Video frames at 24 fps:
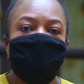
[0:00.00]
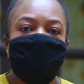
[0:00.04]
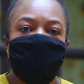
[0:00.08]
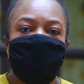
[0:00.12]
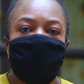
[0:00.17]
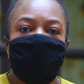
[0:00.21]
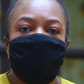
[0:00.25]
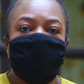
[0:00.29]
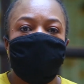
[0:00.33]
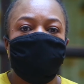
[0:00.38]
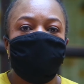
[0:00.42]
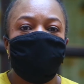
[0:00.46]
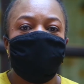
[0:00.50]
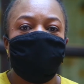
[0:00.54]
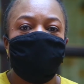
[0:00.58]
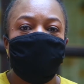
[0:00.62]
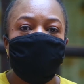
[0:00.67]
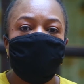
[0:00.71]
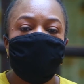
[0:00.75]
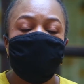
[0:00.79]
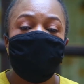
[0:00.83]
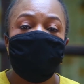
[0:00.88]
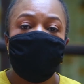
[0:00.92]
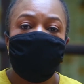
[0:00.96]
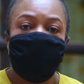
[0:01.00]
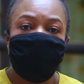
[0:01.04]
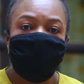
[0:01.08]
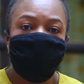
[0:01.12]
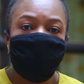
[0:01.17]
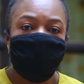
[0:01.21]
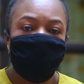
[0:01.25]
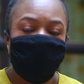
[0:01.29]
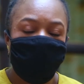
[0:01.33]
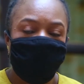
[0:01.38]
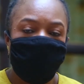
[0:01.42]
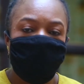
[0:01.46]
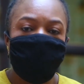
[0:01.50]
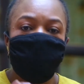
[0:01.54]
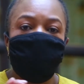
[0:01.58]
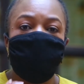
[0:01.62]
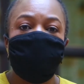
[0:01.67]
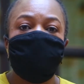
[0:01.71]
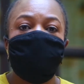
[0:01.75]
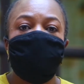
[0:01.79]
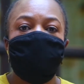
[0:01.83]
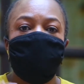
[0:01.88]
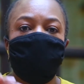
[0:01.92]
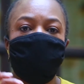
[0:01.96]
Then when it comes to
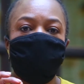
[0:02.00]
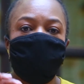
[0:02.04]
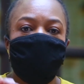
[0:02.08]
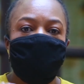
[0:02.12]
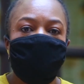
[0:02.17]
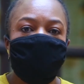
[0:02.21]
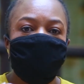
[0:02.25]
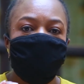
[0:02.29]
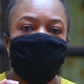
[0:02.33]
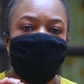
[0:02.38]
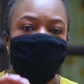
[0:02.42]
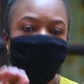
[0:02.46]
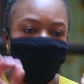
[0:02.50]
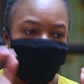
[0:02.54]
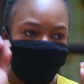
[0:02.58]
removing your mask,